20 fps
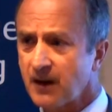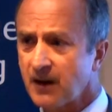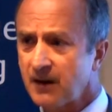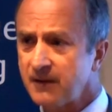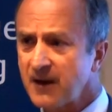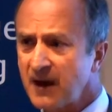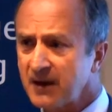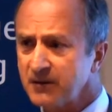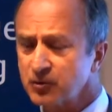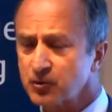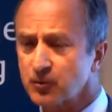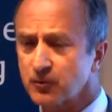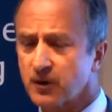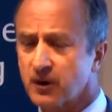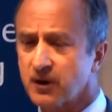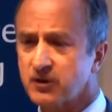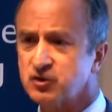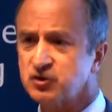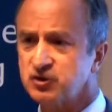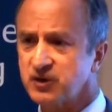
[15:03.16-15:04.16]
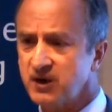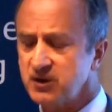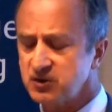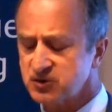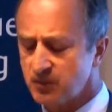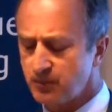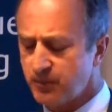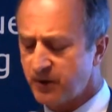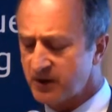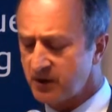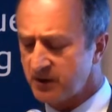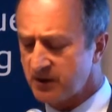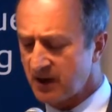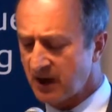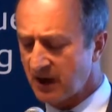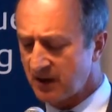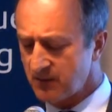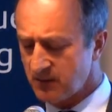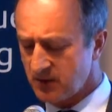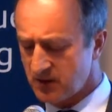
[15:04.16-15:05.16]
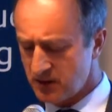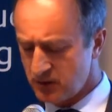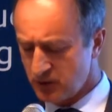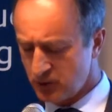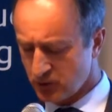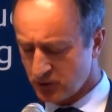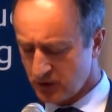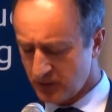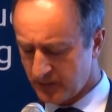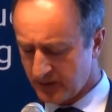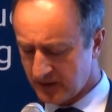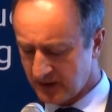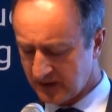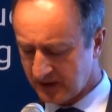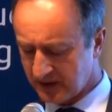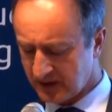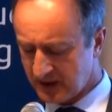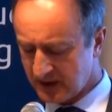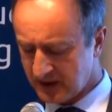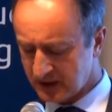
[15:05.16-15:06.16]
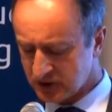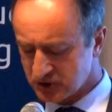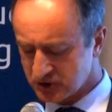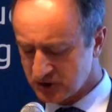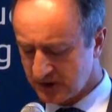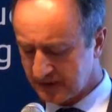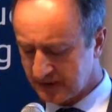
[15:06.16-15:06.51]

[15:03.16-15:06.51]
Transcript: Another change in paradigm in Europe is that